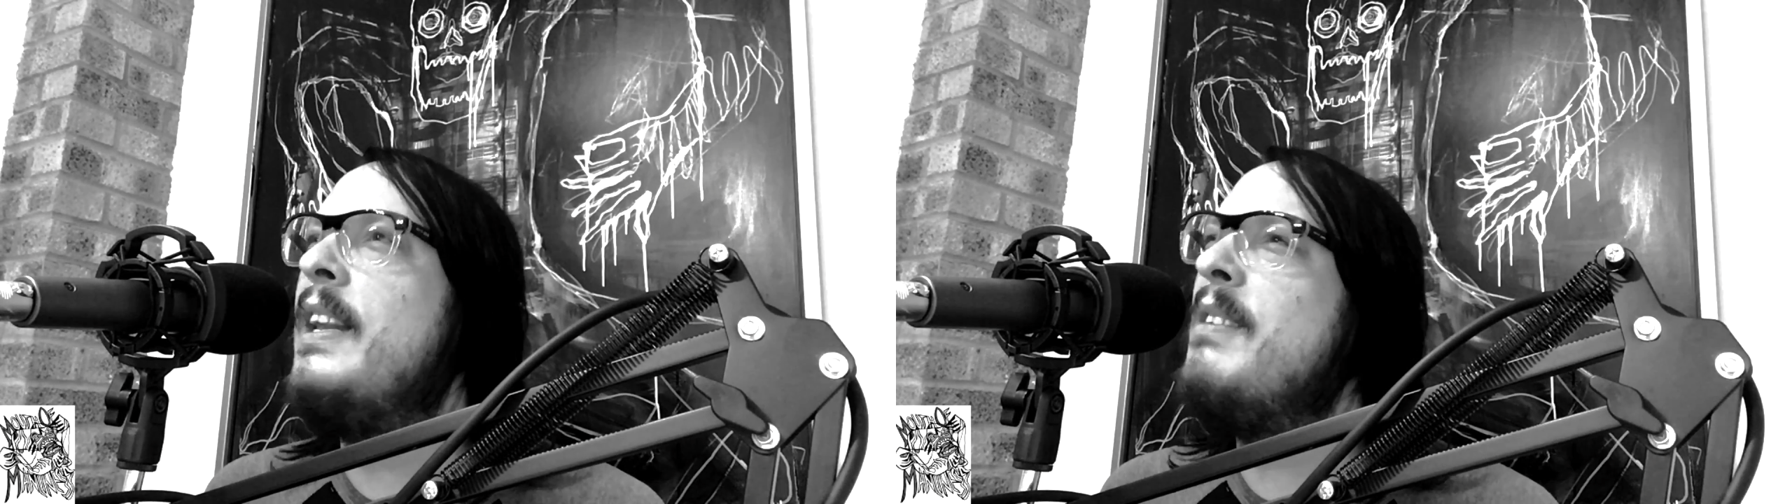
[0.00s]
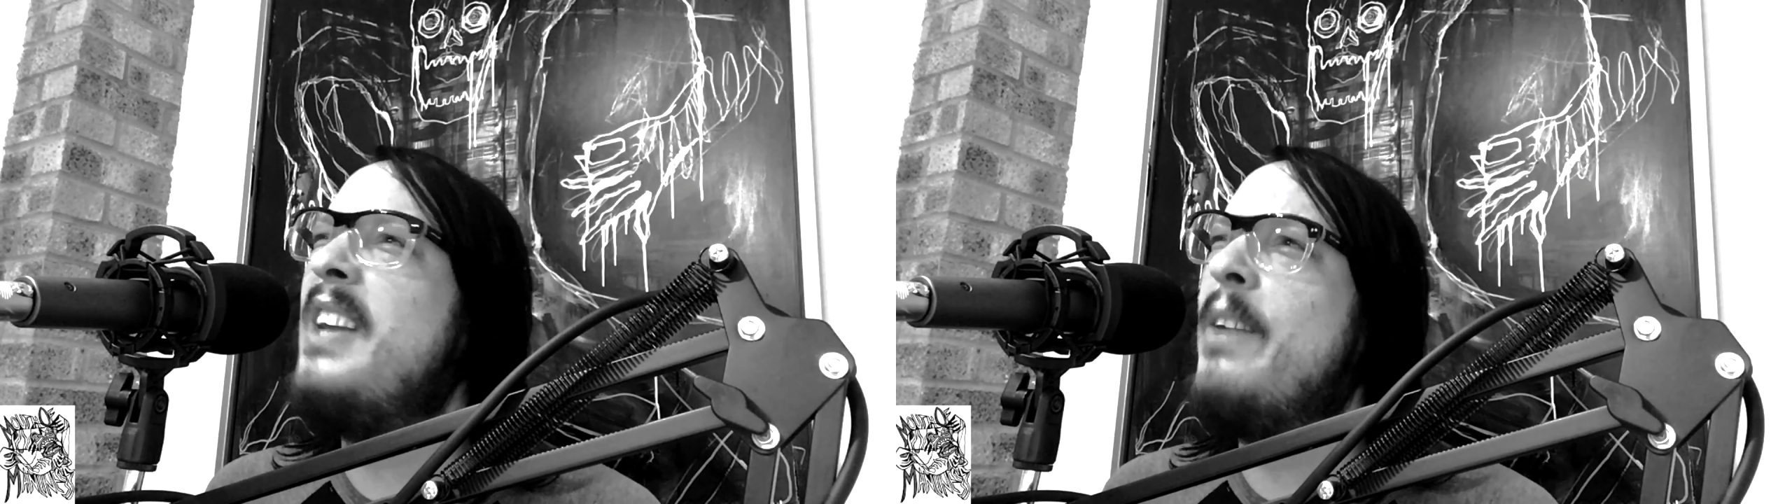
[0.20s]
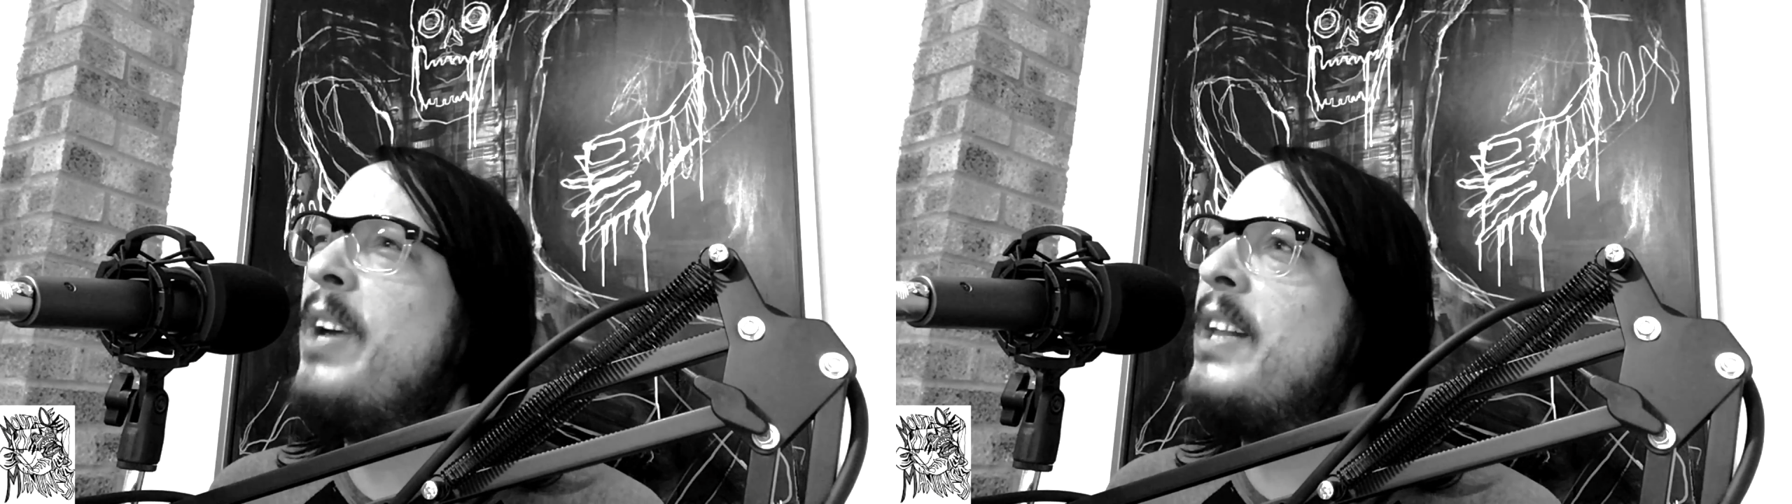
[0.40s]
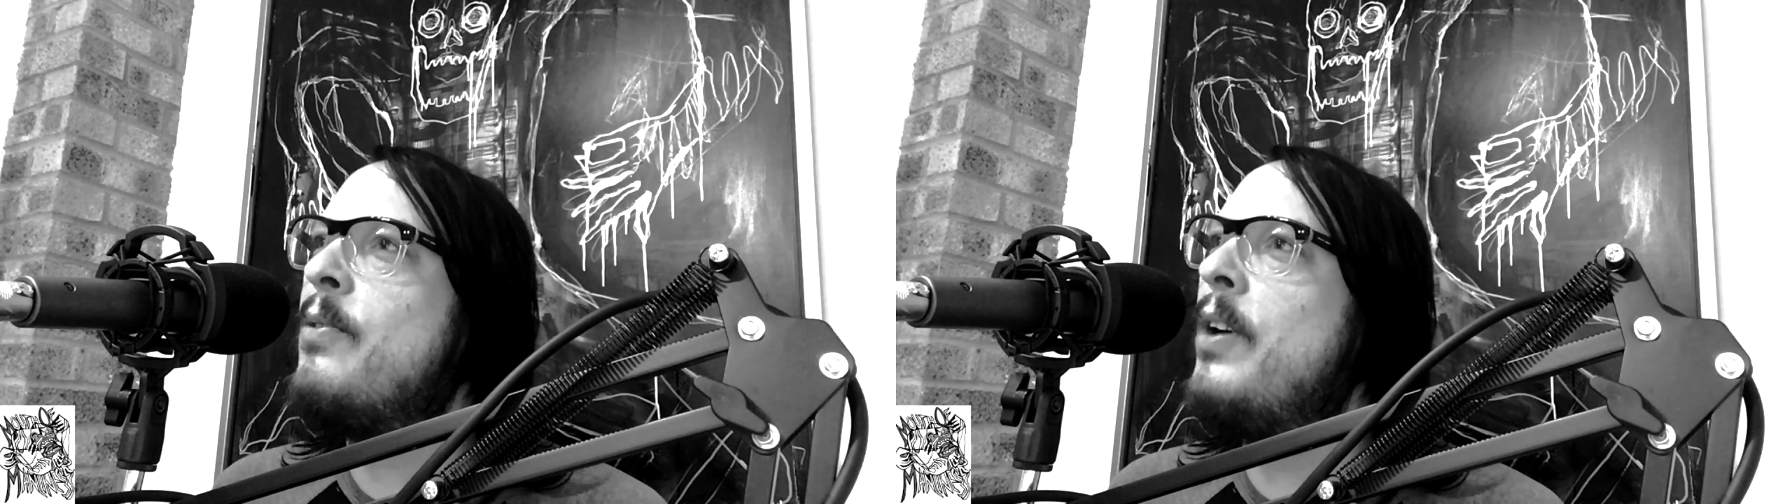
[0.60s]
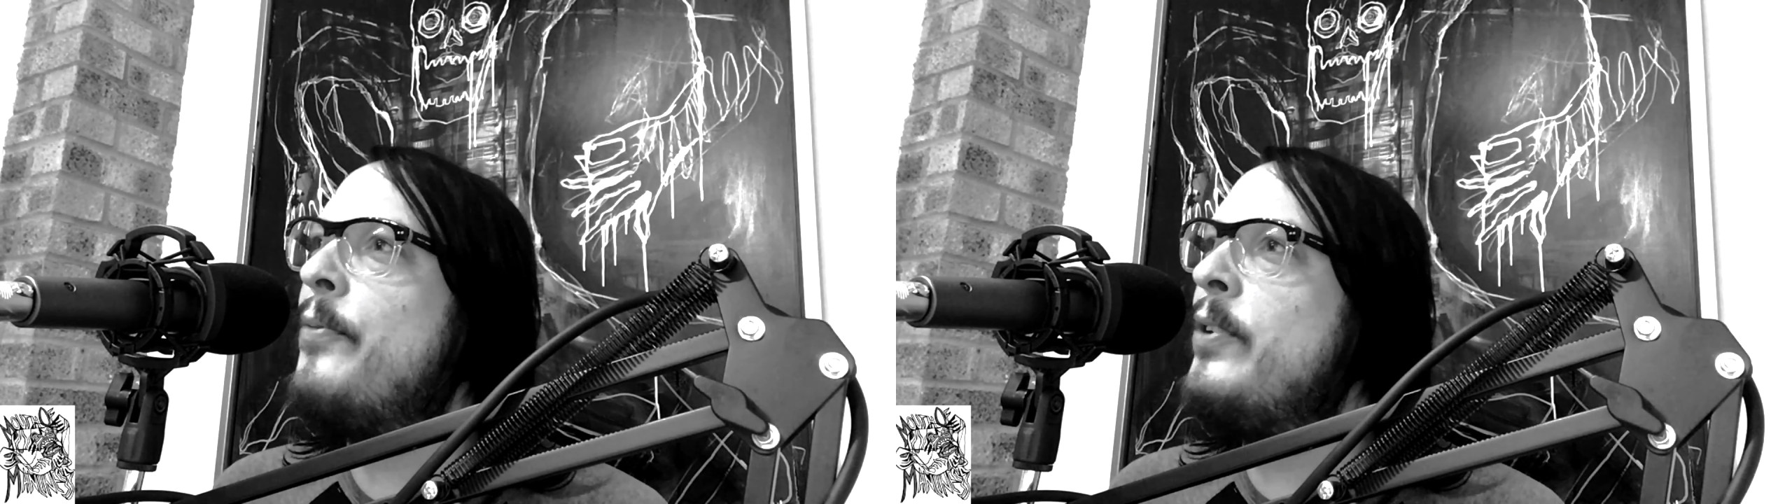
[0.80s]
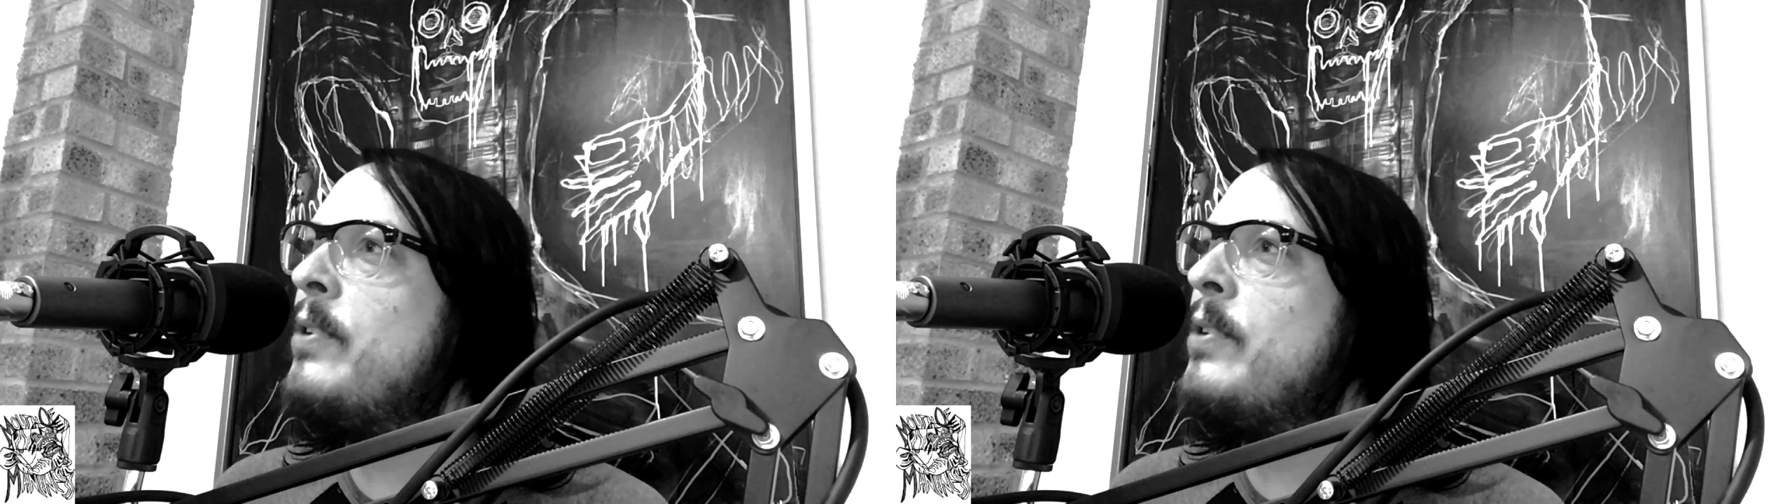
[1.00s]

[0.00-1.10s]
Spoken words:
And then, yeah, we had quite a few